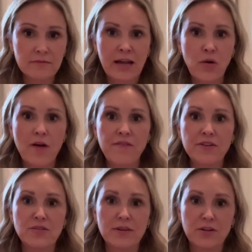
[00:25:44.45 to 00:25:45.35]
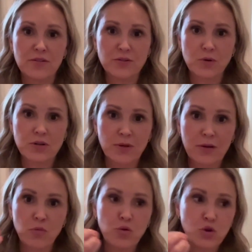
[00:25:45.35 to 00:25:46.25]
How often do you hear those words? Like,
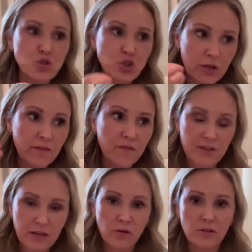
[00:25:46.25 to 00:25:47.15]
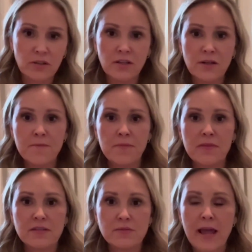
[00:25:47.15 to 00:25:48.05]
you shouldn't feel
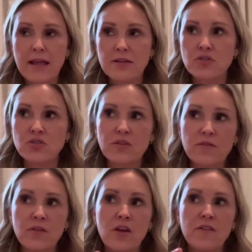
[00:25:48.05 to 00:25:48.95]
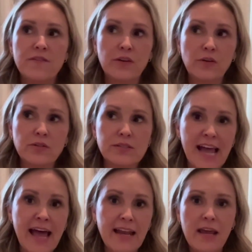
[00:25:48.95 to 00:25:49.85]
this way. You shouldn't feel
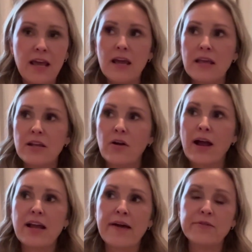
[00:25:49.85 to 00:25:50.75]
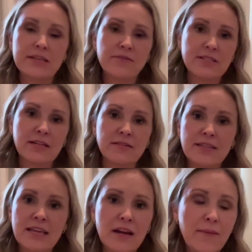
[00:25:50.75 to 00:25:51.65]
sad. I was even
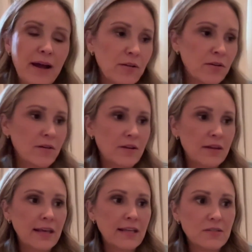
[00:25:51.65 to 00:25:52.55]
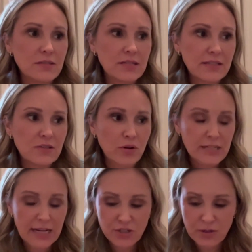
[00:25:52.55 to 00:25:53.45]
thinking about kids throwing
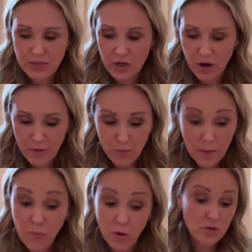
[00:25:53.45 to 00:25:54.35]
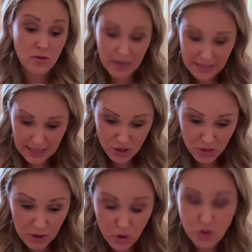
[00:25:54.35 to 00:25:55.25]
tantrums. I remember throwing a
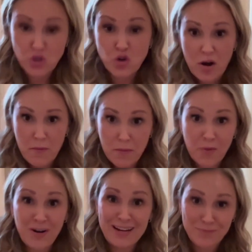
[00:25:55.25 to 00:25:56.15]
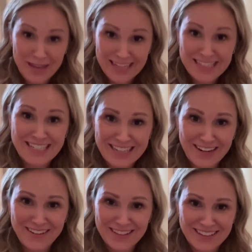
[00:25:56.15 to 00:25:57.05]
tantrum in the grocery store, and I remember getting pinched,
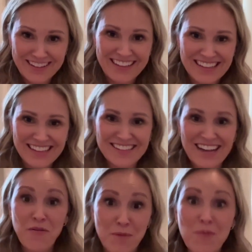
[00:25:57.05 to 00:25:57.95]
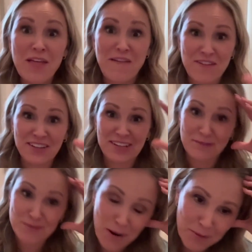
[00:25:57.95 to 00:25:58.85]
I remember that feeling. I
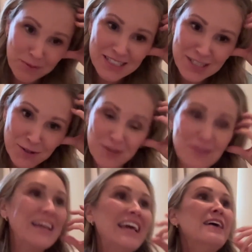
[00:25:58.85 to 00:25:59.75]
was probably 2 or 3.